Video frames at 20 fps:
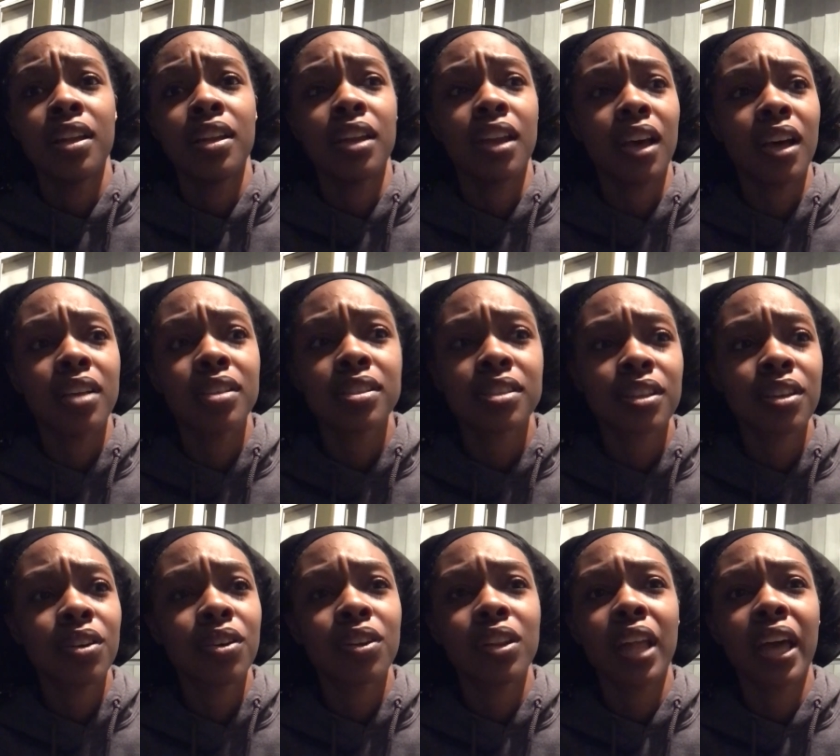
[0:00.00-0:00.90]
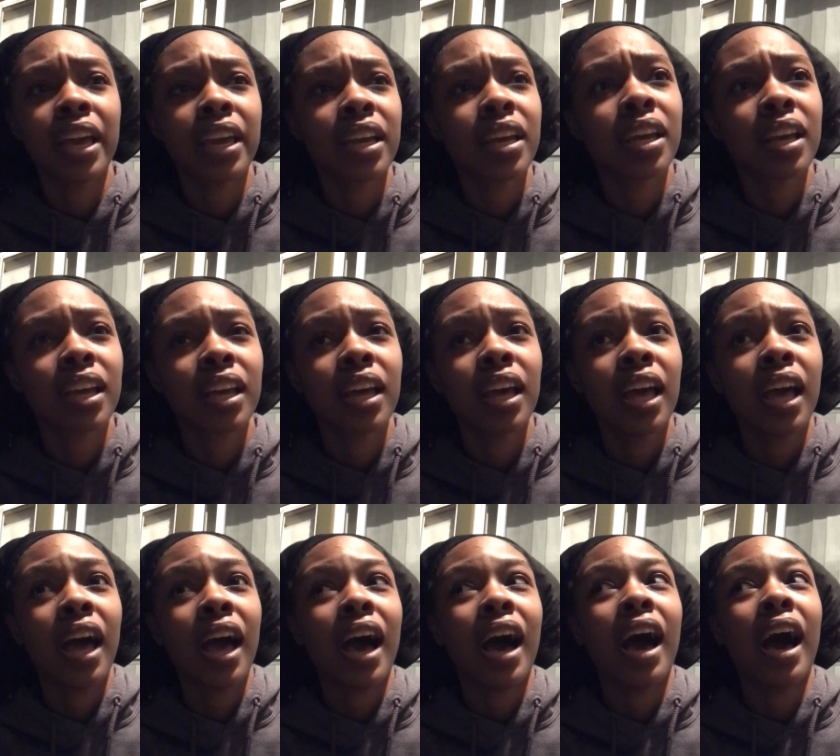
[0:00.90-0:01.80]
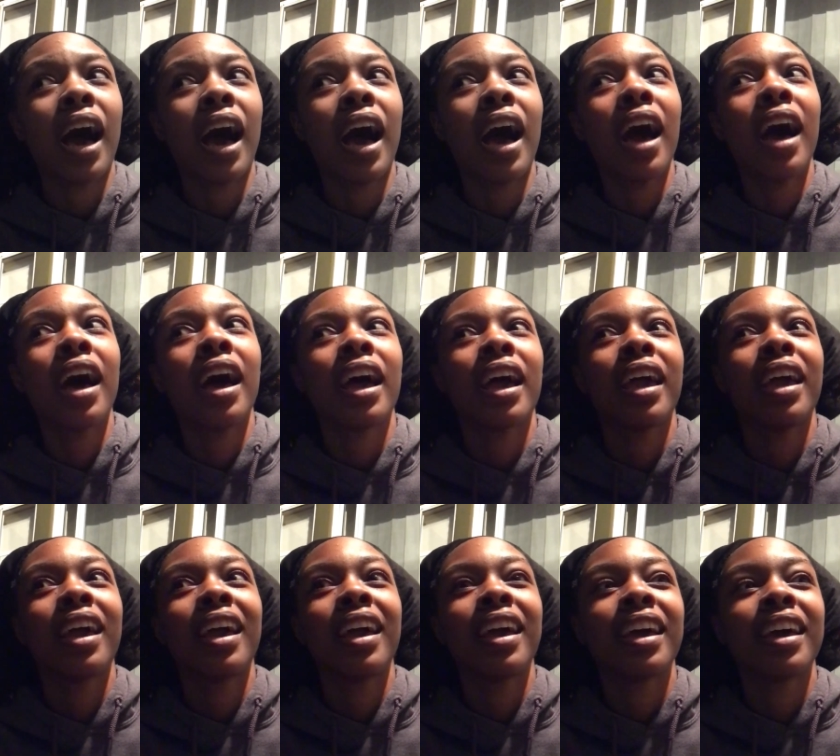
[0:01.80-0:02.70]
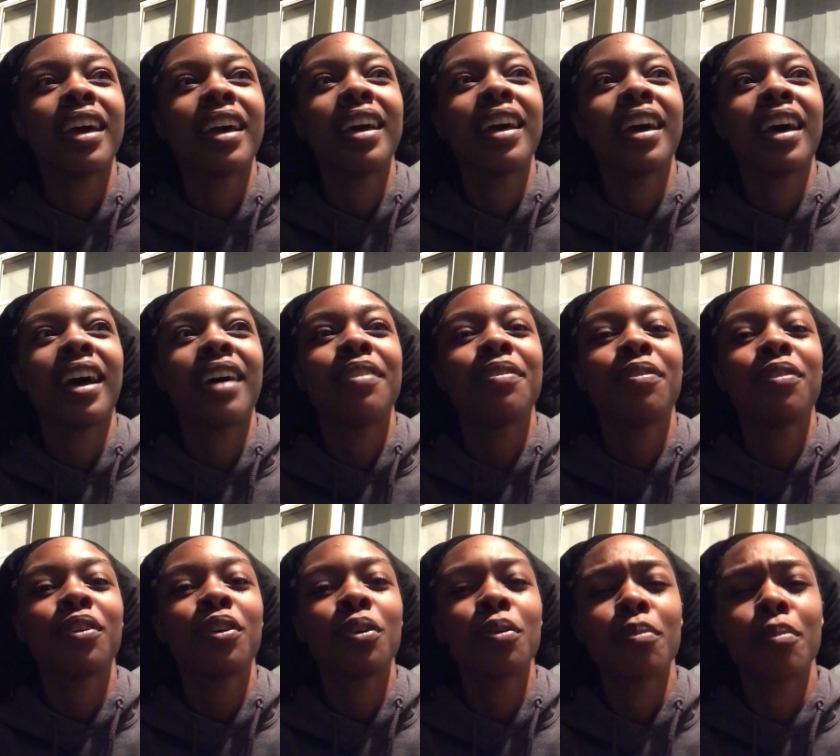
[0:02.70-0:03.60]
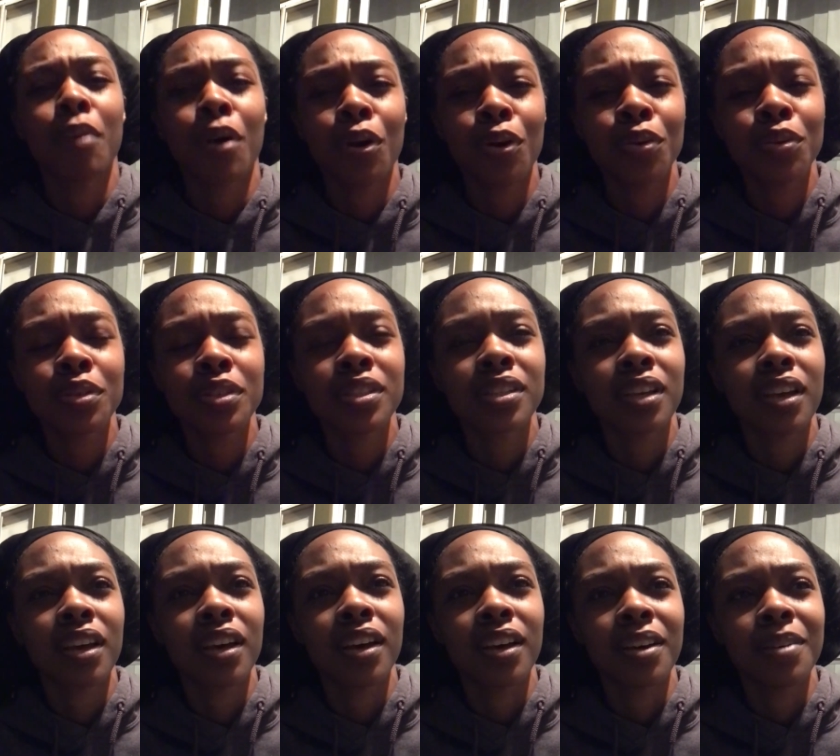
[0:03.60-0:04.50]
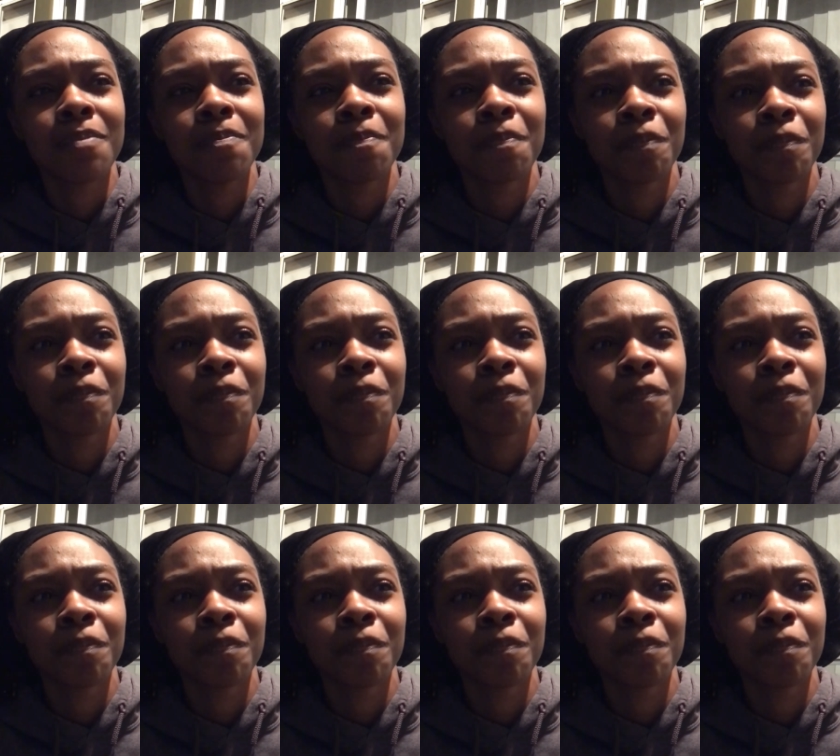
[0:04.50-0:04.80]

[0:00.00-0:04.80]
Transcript: Not so, like, I I feel most uh,